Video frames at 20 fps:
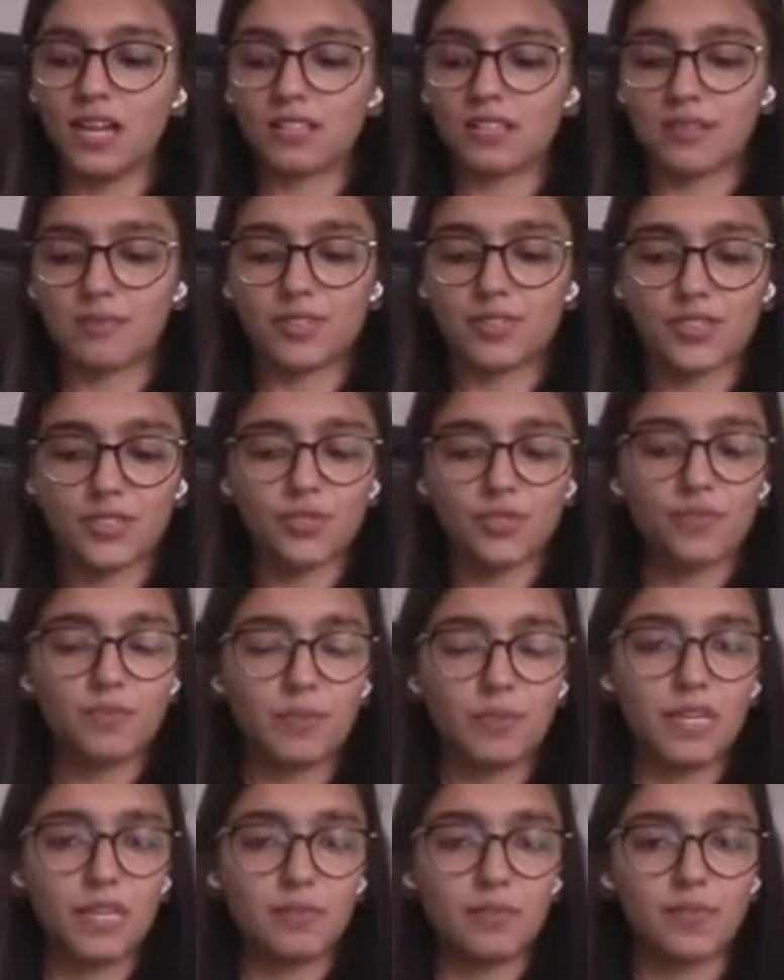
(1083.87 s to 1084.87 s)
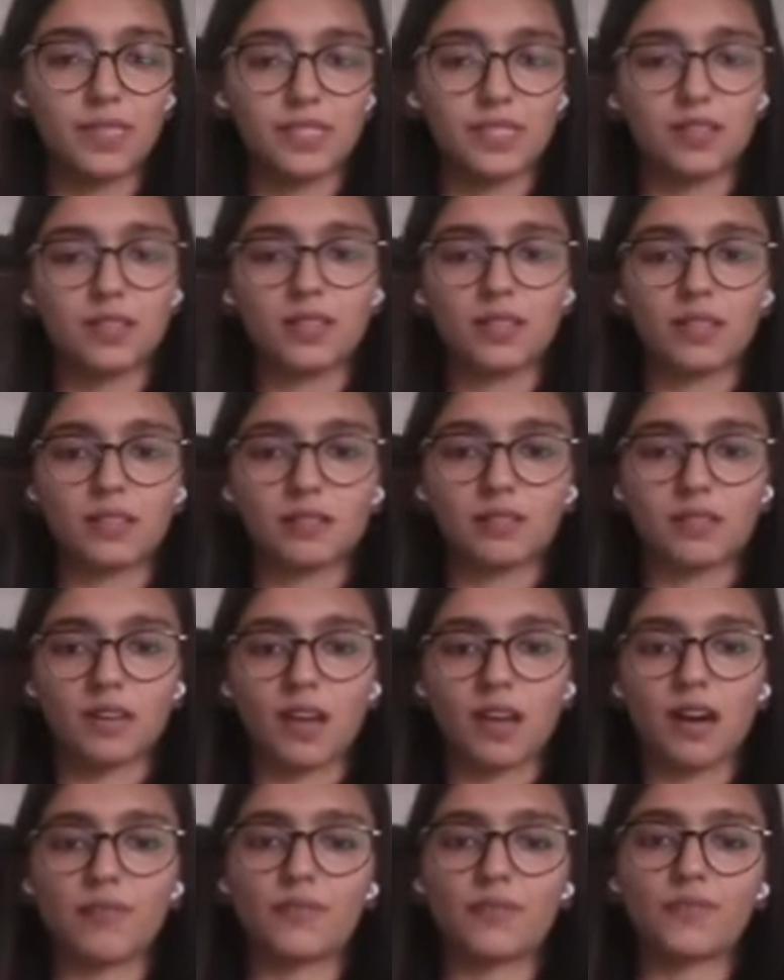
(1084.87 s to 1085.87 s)
So I'm just going to keep this in the
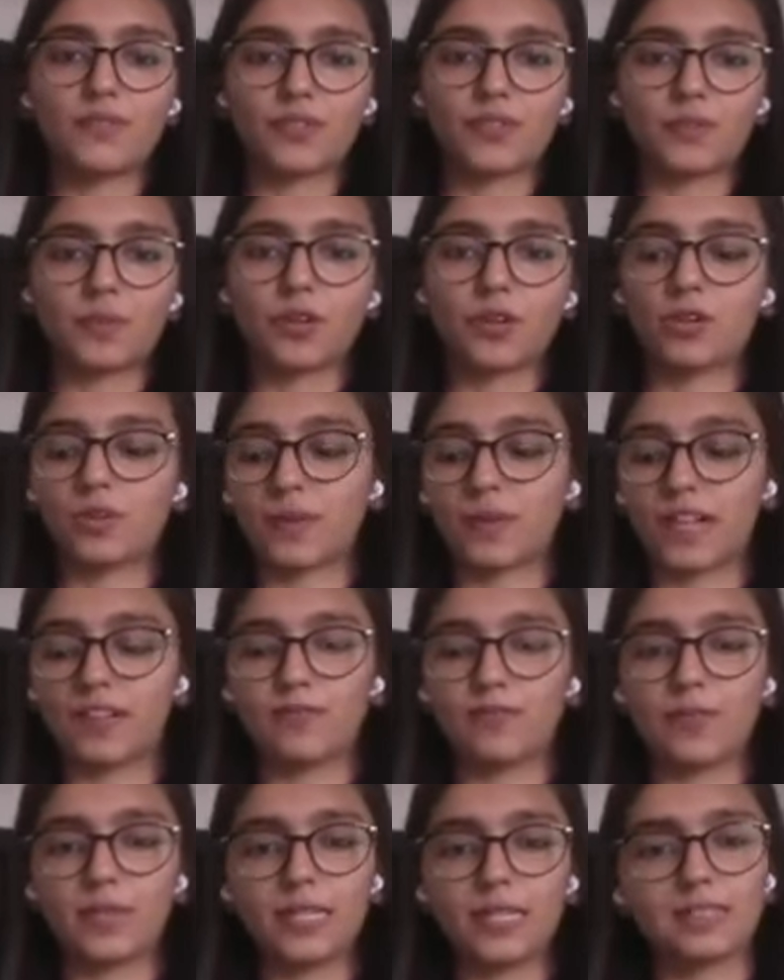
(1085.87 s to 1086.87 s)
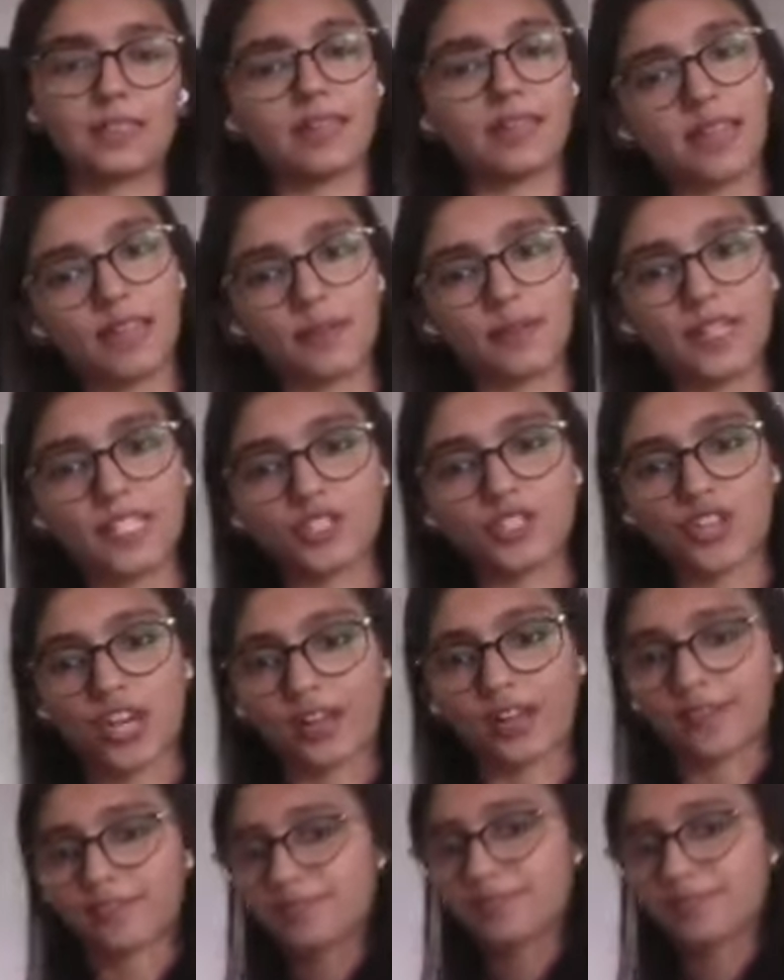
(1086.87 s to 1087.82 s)
oven for about 12 minutes and then recheck.